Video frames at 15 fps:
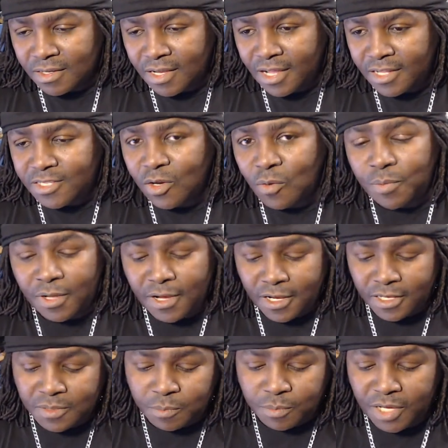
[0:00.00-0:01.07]
It still
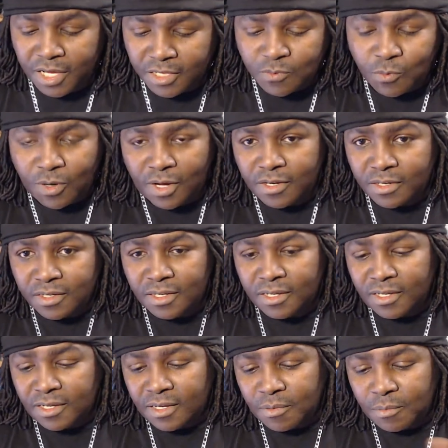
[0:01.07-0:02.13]
plays PS1,
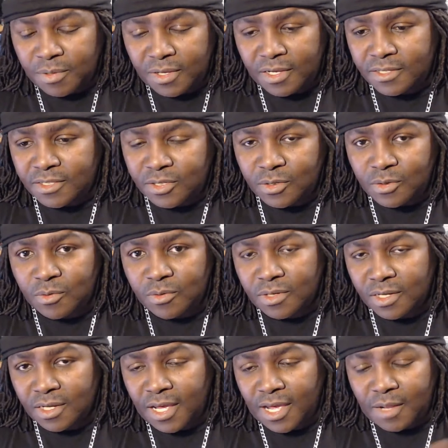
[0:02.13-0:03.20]
PS2,
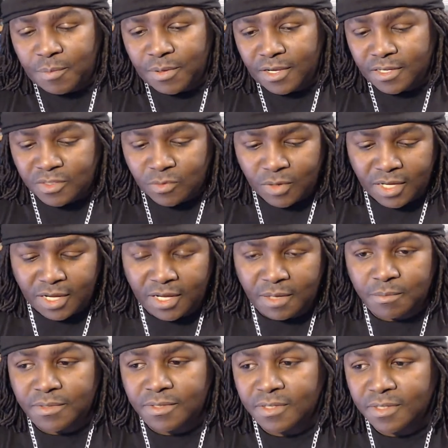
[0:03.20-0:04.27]
and PS3
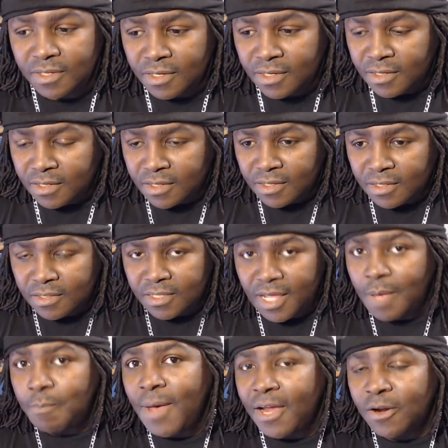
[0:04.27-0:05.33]
games.
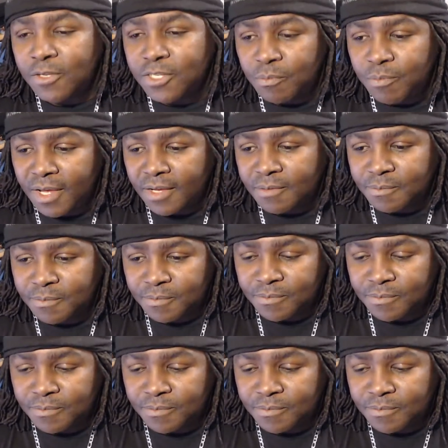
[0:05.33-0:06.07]
That mattered to me.